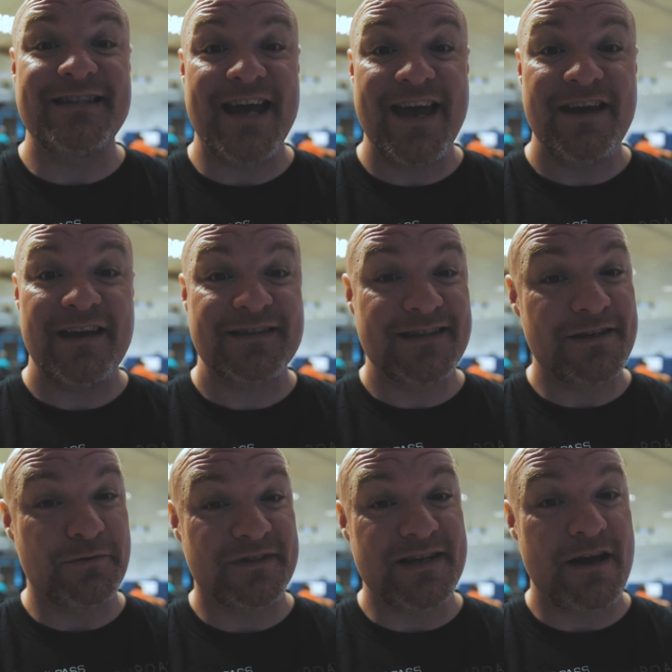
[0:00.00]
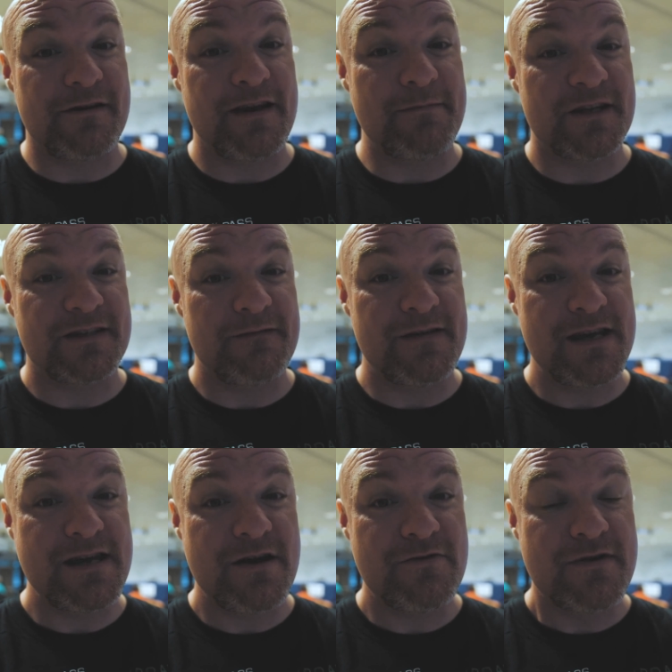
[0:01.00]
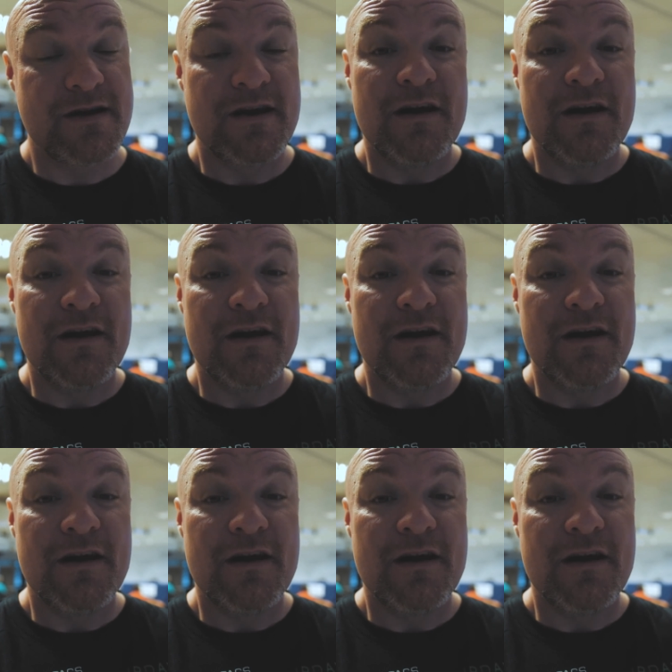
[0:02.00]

day at SQL Saturday Montevideo.